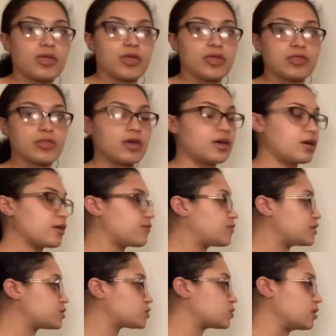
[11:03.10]
The
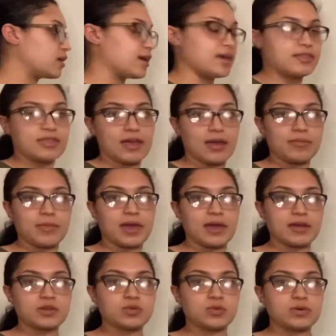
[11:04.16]
visual aid that I
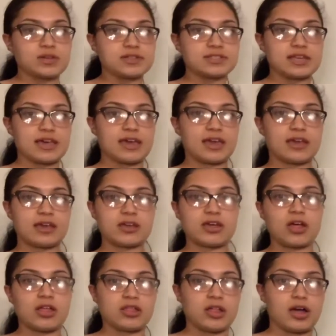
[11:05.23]
made was a
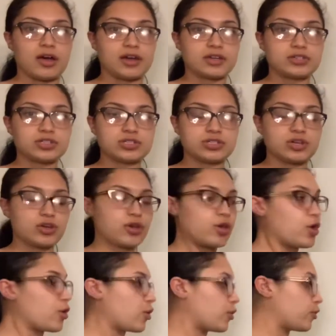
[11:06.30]
collage
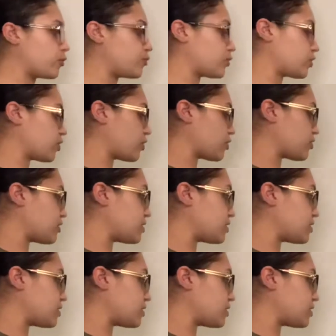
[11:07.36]
over the